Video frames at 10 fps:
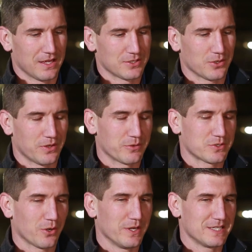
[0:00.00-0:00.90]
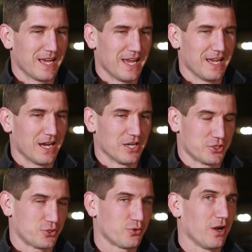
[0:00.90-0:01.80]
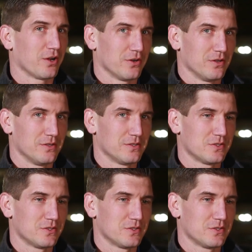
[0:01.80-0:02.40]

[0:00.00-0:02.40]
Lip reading: So there was always a struggle.